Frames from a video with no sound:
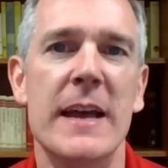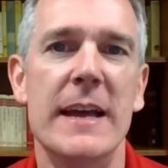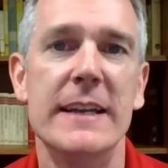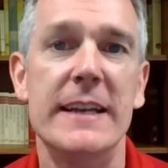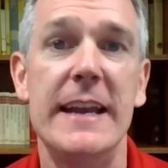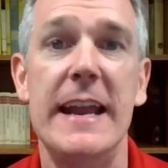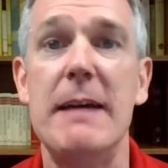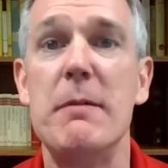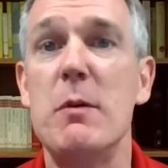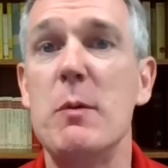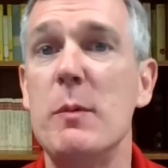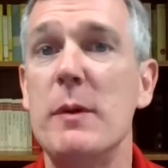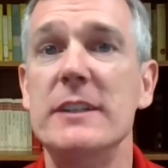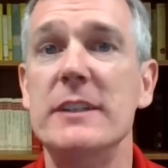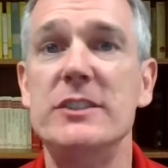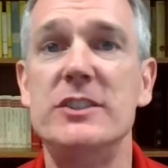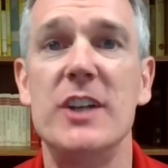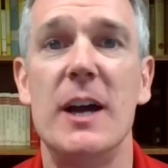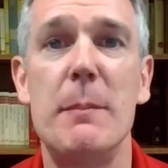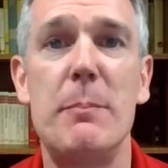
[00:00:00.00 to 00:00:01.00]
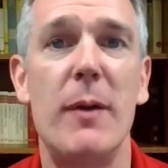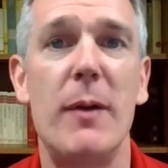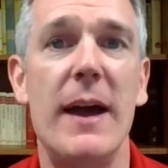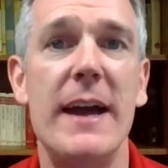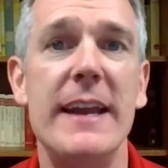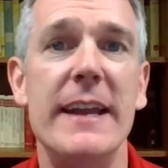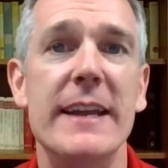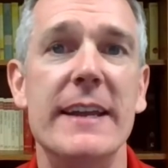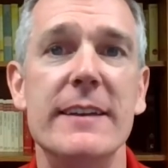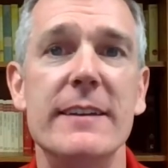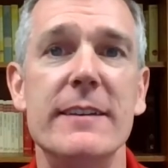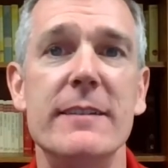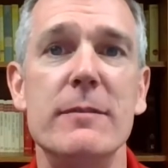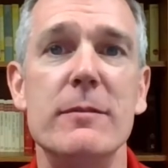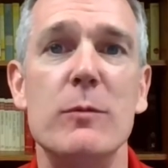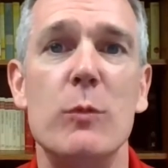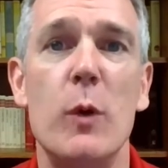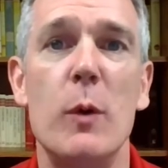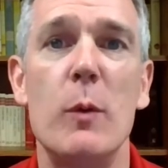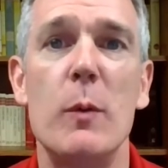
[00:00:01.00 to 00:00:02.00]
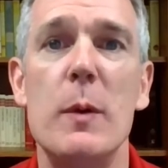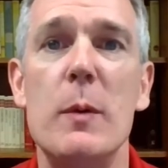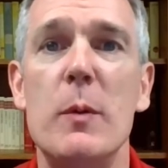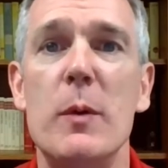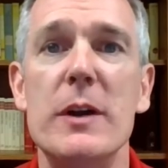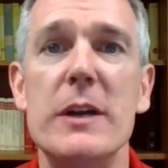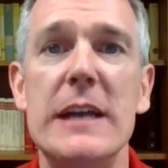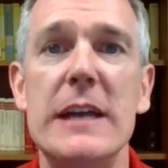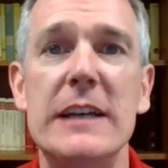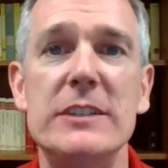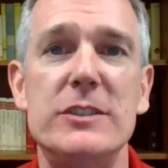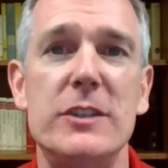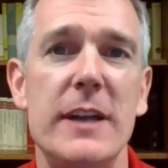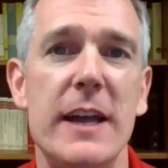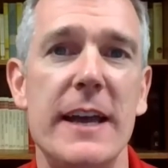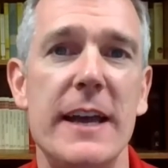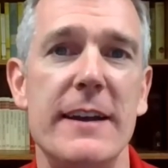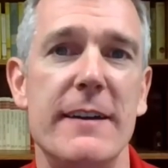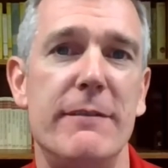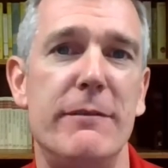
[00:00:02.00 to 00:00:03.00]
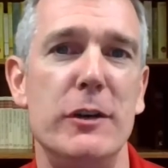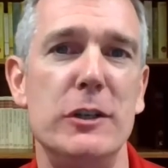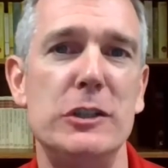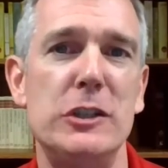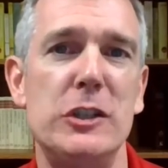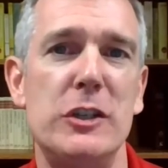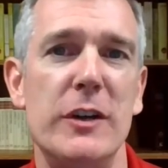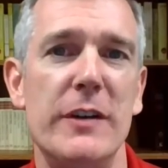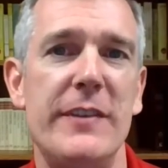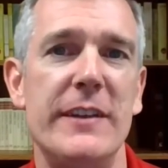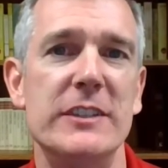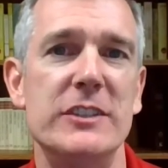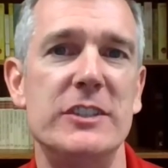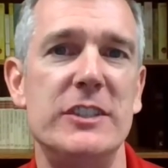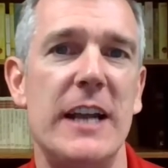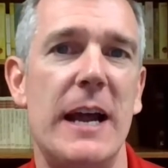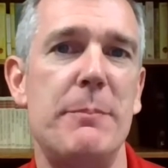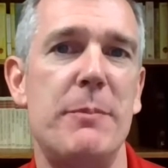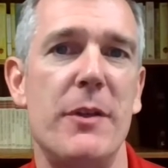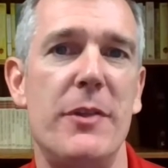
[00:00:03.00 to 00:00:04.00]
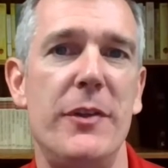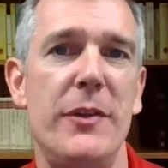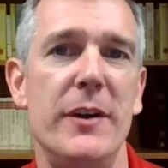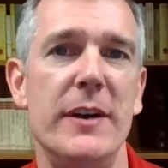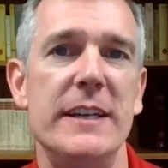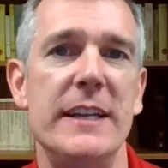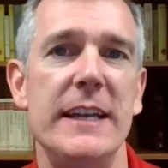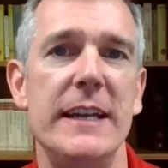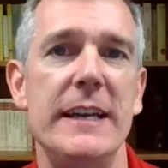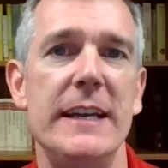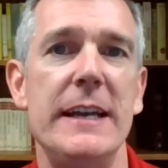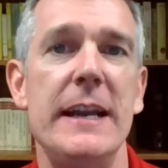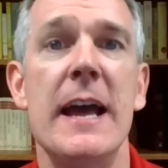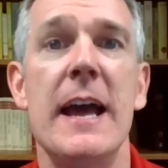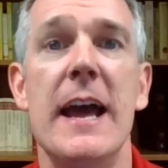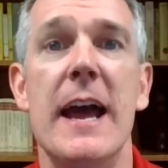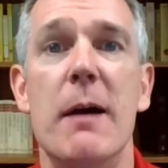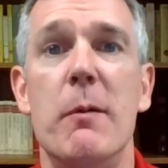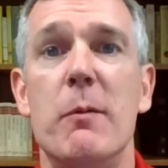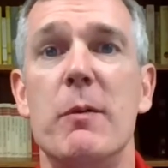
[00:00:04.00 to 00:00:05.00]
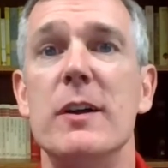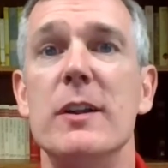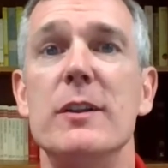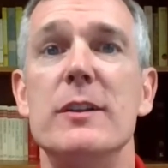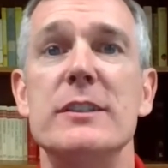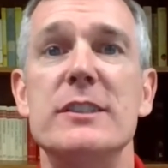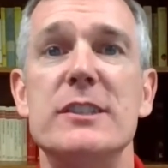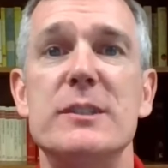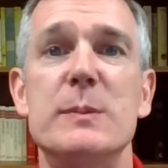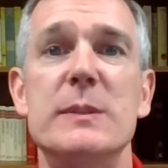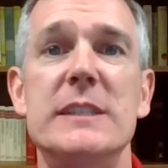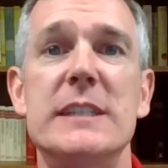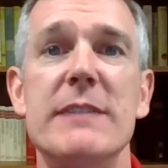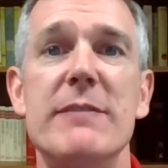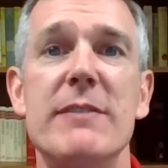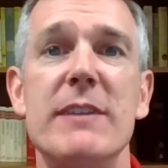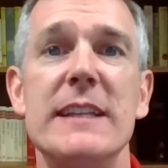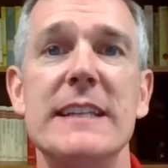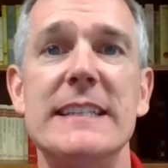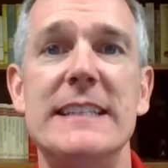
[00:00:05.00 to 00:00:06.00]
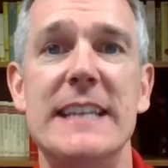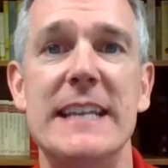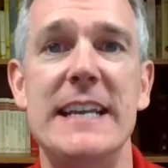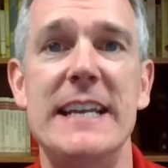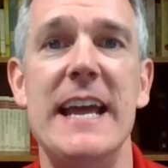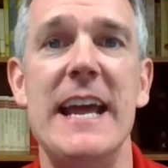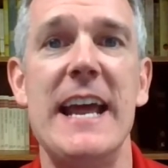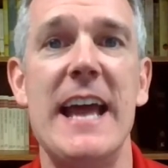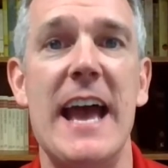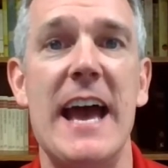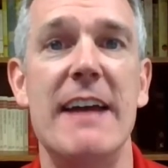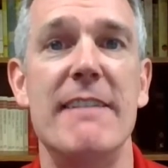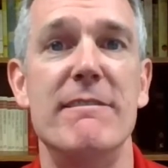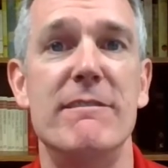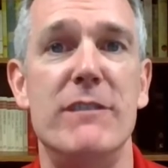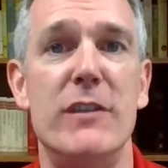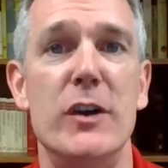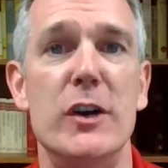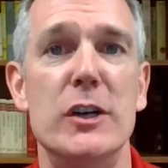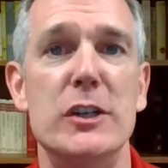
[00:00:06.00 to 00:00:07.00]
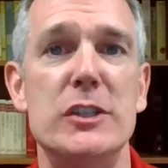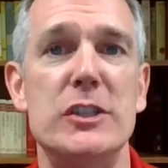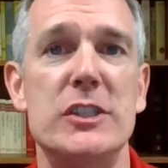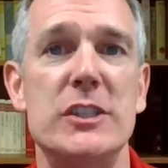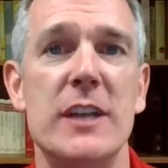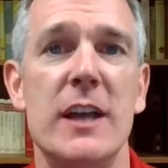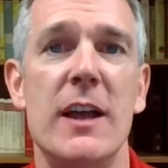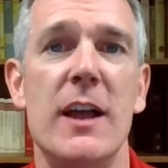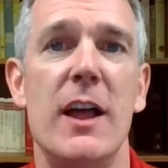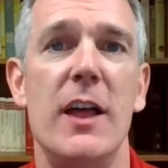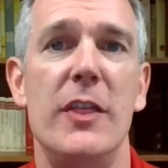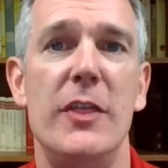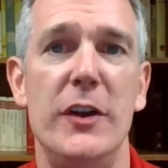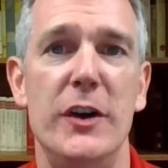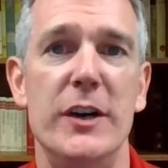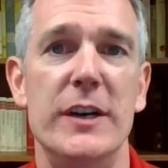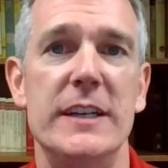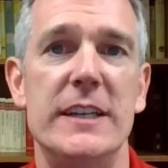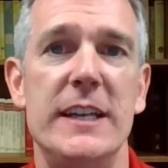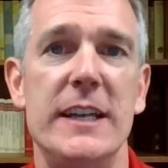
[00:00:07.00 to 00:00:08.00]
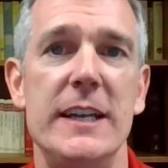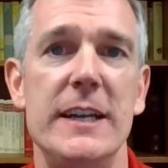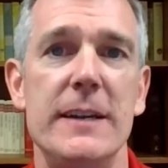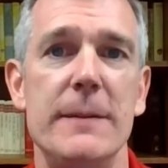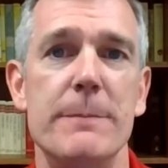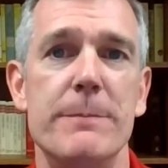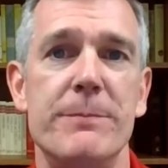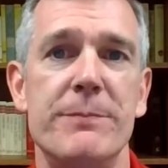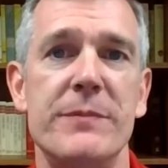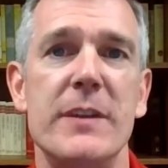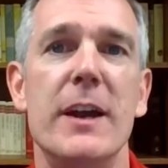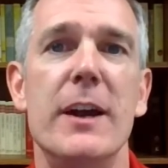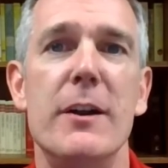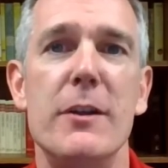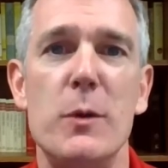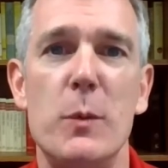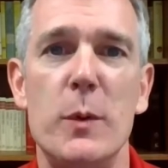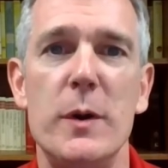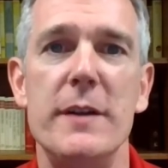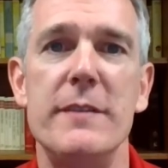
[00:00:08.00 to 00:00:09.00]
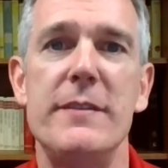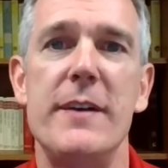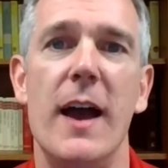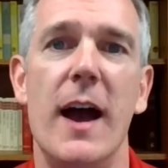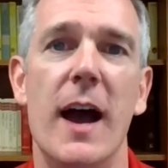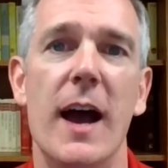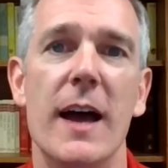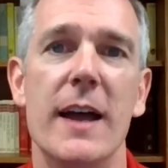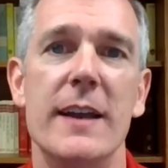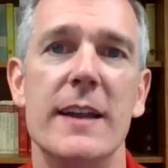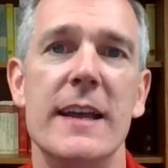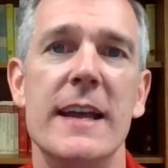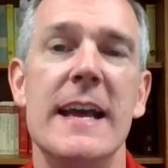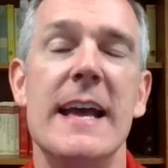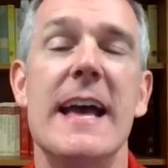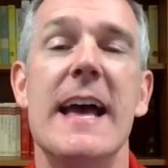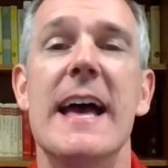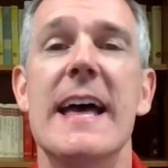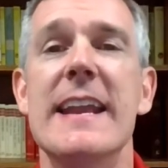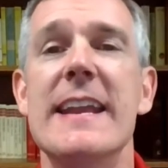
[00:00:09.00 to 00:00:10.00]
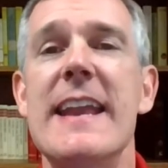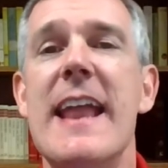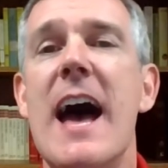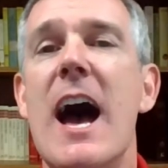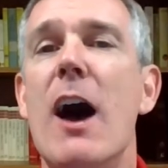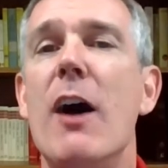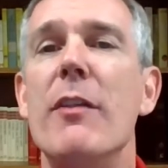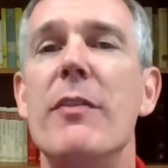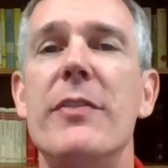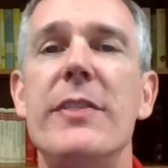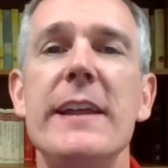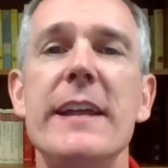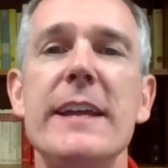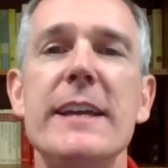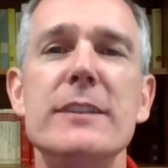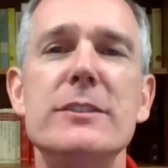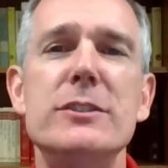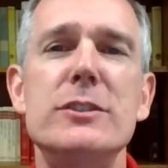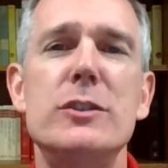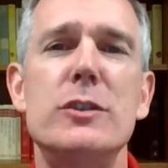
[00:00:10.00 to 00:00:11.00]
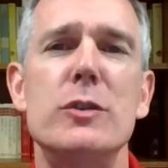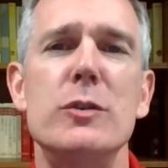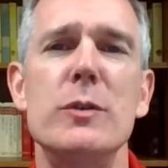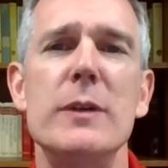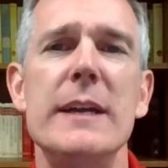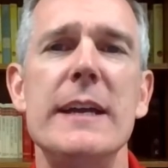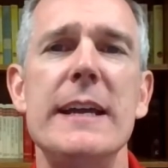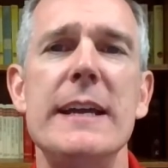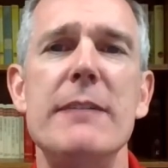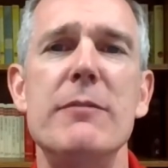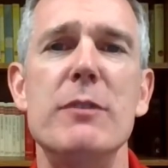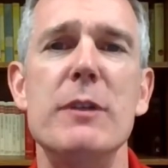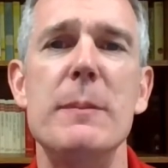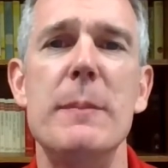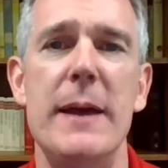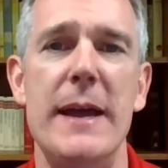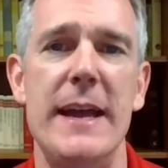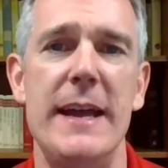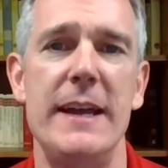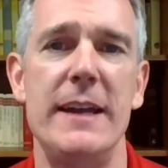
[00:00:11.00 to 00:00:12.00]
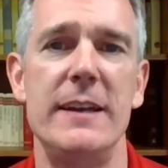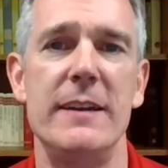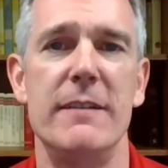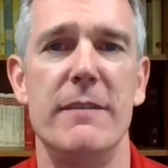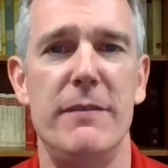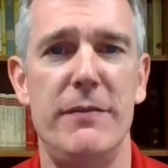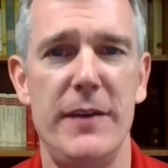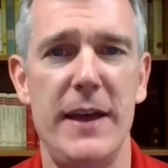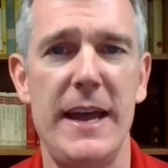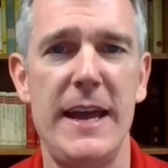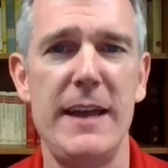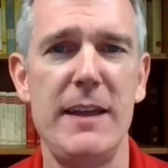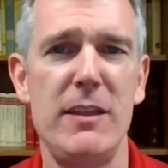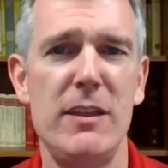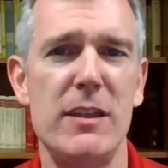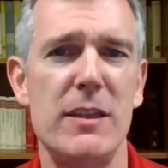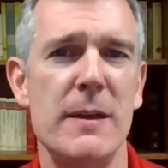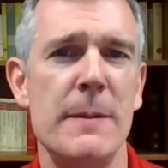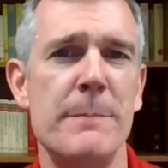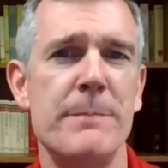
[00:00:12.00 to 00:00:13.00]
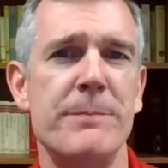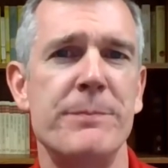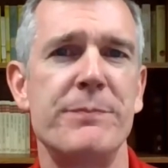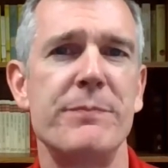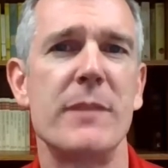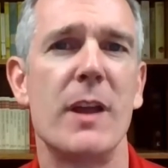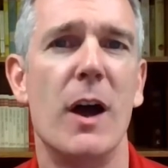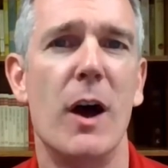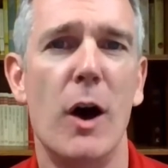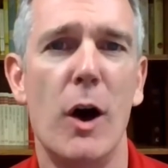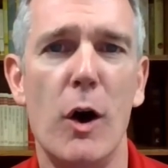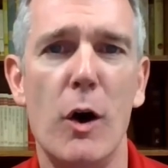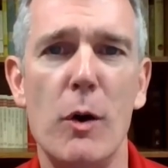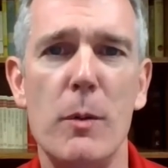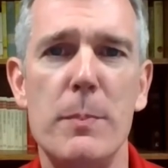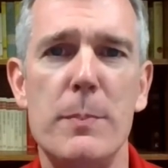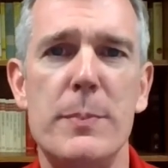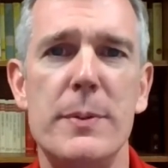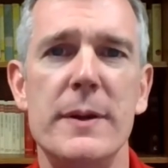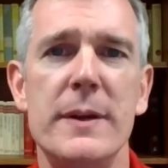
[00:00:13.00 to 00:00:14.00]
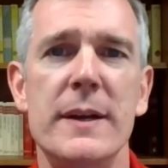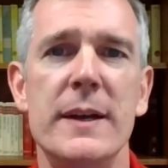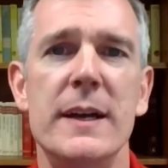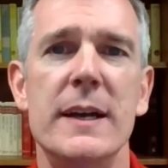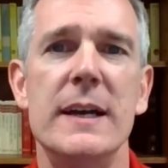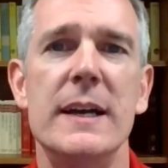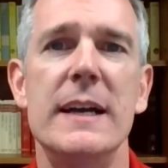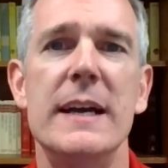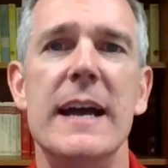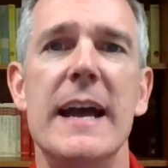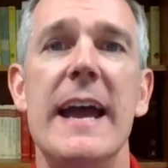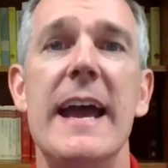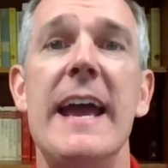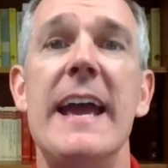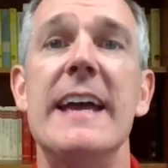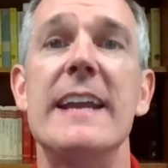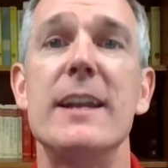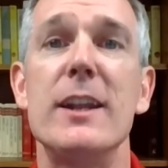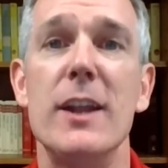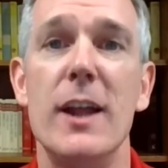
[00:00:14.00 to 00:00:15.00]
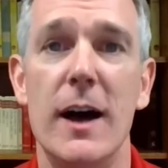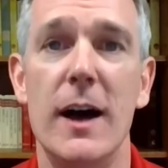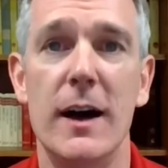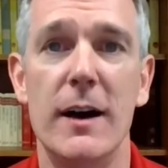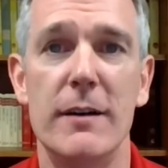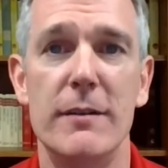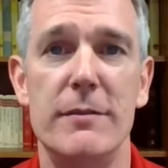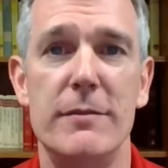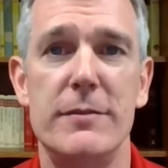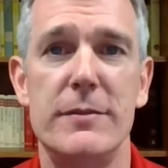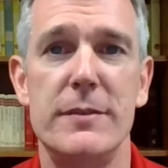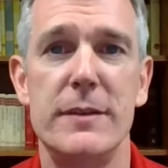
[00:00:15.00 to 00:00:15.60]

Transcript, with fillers: Today we want to jump right in where we were yesterday in 1 Corinthians chapter 13, and we're going to look specifically today at verse 13. Hear the Word of God. And now these three remain faith, hope, and love.